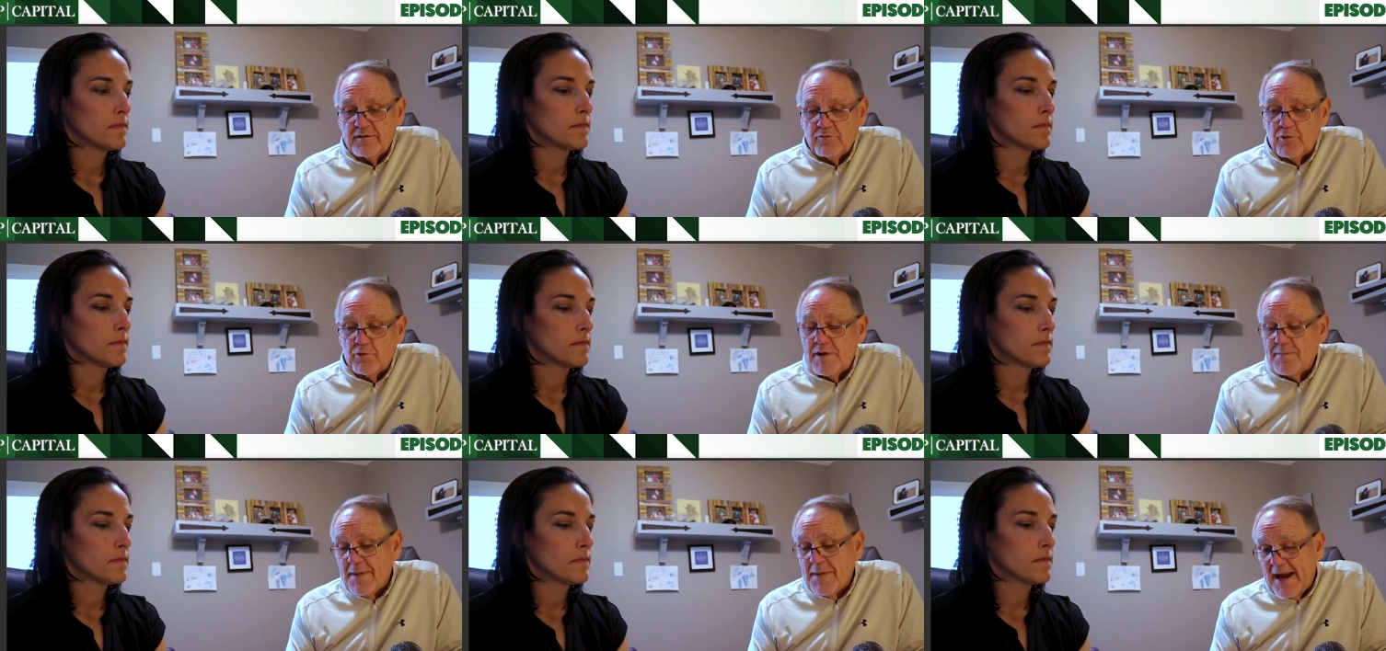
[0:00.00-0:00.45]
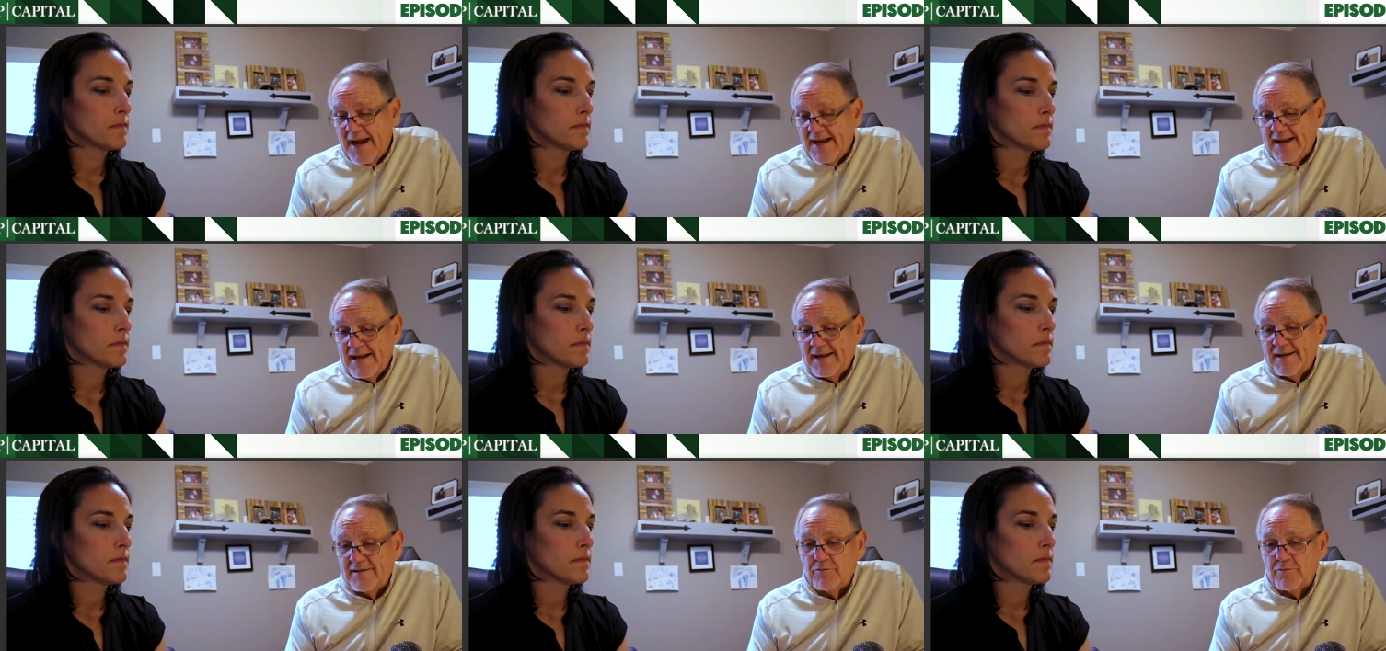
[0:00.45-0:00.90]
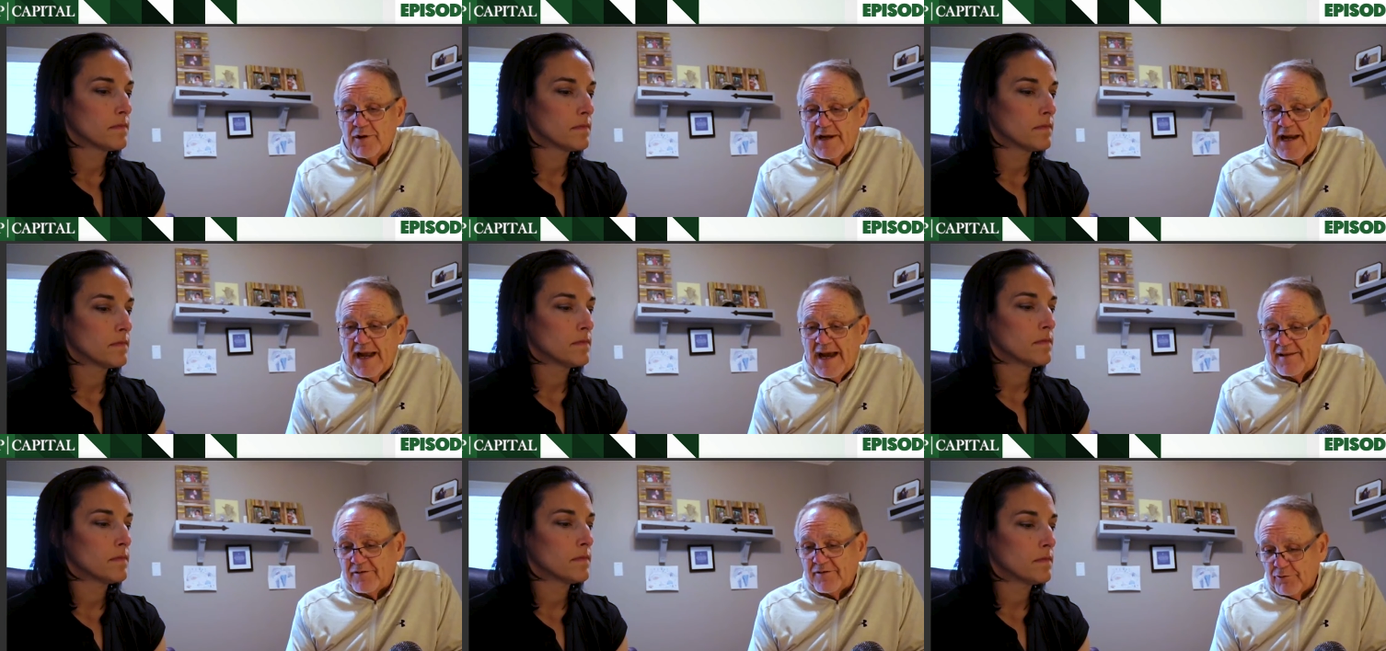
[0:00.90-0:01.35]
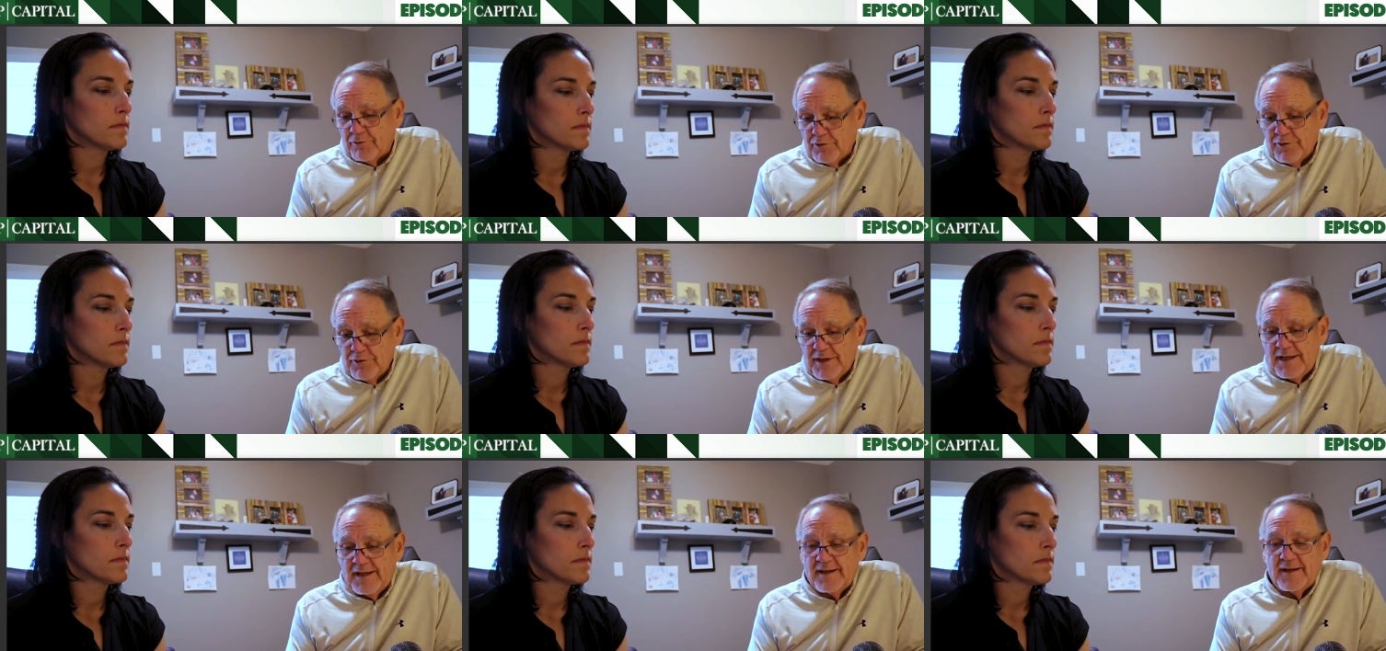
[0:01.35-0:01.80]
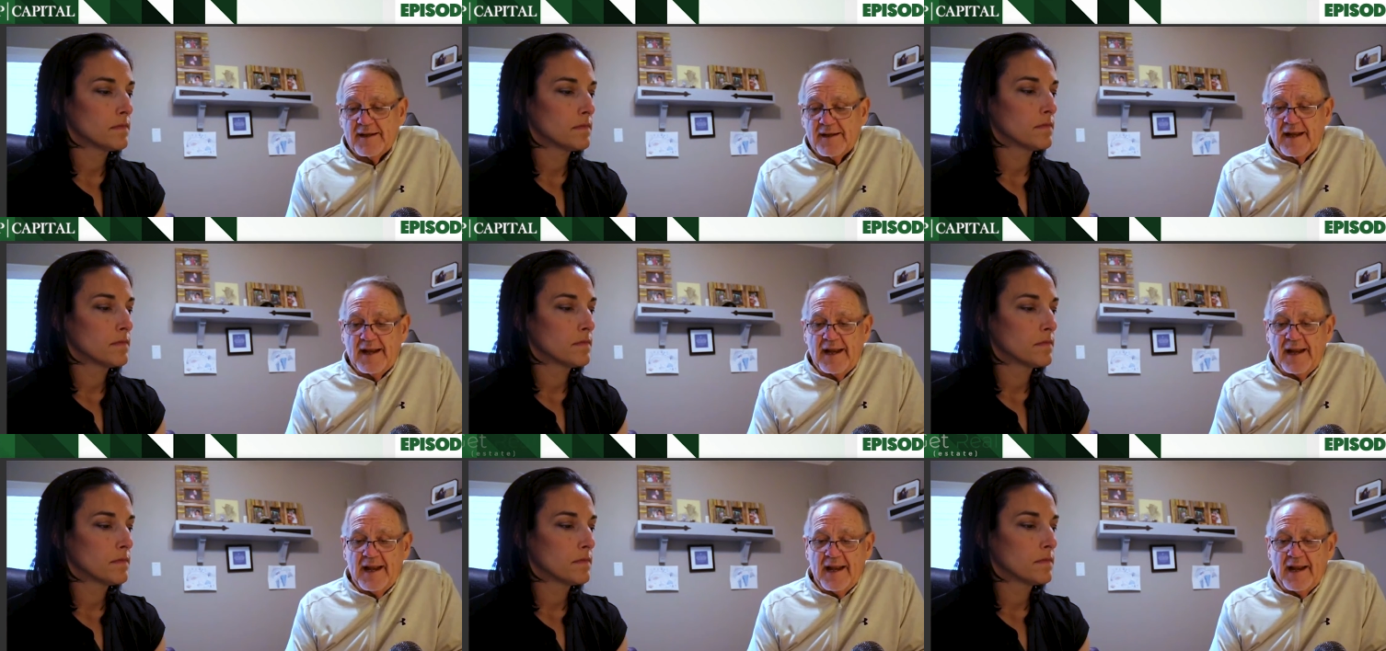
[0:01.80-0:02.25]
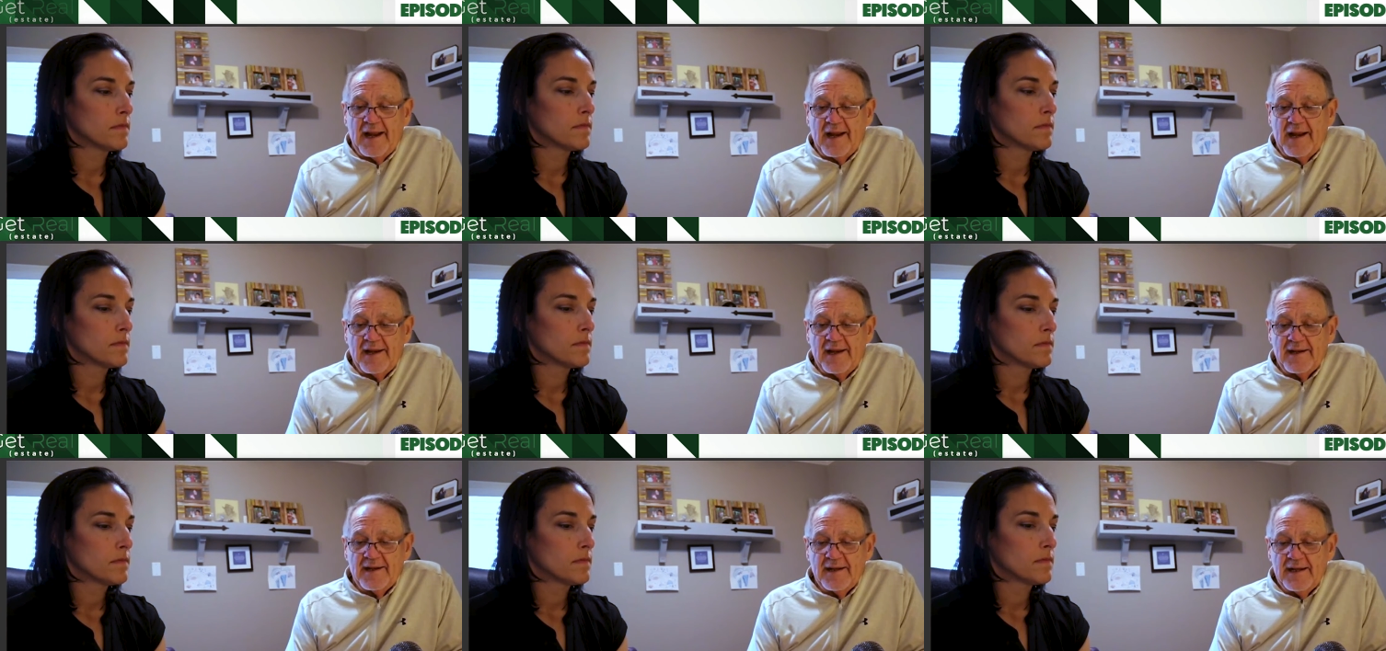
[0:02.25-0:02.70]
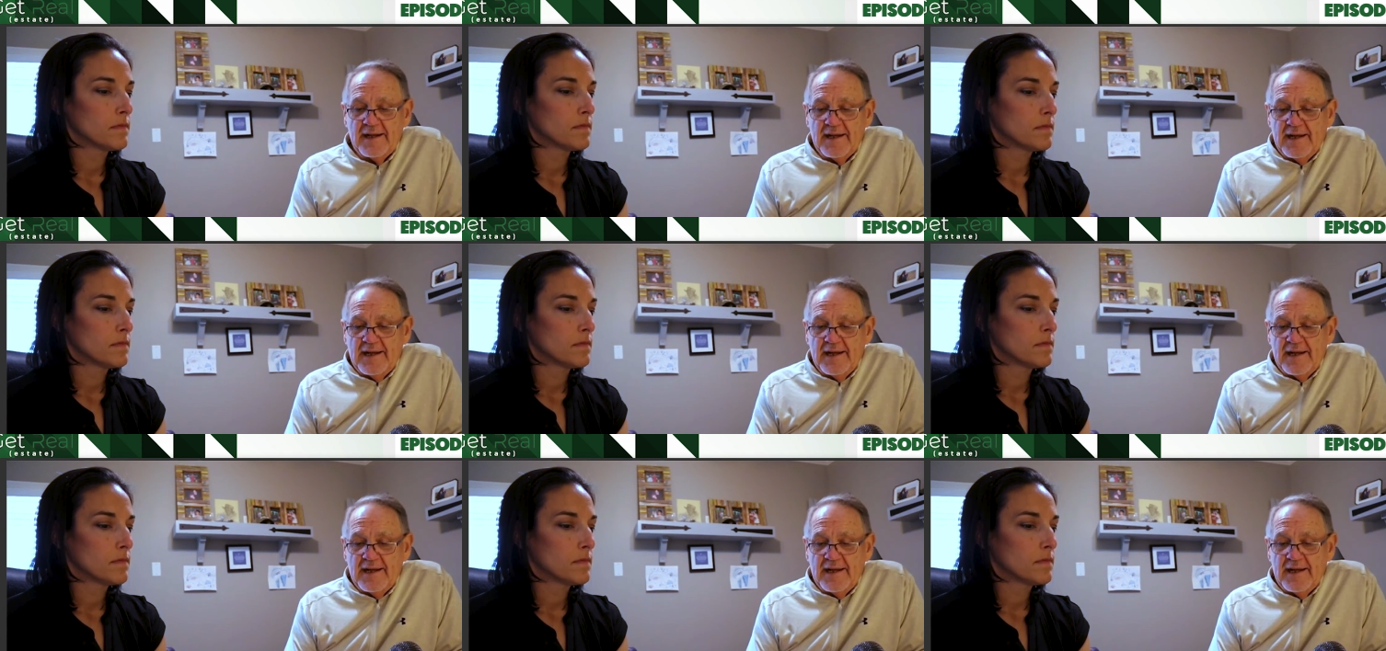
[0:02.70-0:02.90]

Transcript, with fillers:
Speaker 1: We made it, we got through it, and